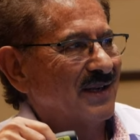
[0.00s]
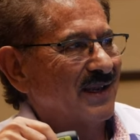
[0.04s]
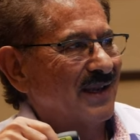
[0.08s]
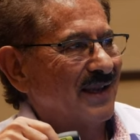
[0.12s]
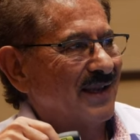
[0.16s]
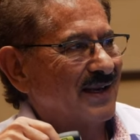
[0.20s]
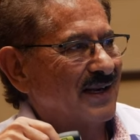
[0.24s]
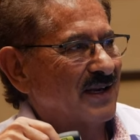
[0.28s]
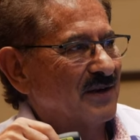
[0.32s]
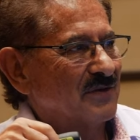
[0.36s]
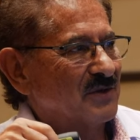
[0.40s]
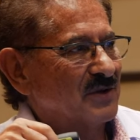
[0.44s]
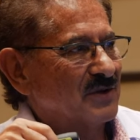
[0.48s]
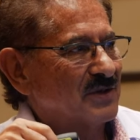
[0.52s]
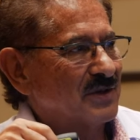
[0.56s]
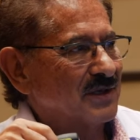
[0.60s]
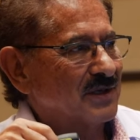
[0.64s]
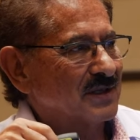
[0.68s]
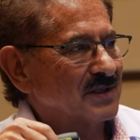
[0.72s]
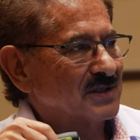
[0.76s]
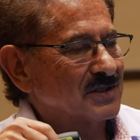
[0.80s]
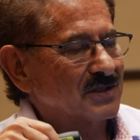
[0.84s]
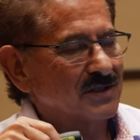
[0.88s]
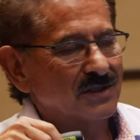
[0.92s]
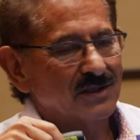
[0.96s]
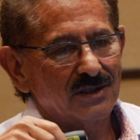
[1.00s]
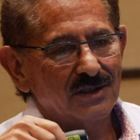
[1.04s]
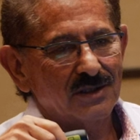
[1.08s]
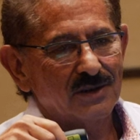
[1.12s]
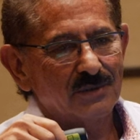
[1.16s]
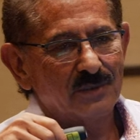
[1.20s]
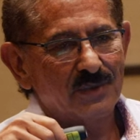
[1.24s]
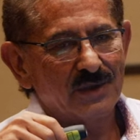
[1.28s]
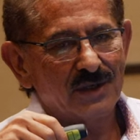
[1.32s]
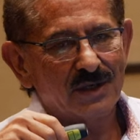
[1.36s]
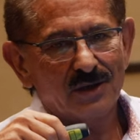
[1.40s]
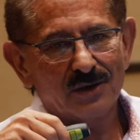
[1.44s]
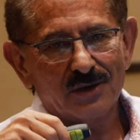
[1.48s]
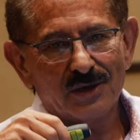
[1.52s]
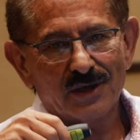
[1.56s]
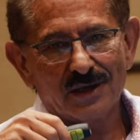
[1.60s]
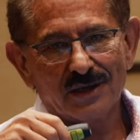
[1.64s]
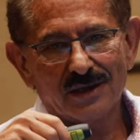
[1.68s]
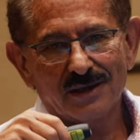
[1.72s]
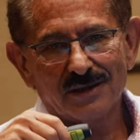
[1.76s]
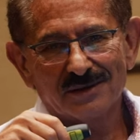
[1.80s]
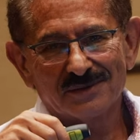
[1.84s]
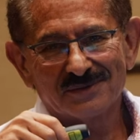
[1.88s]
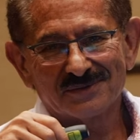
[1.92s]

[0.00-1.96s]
and everything is going to be okay.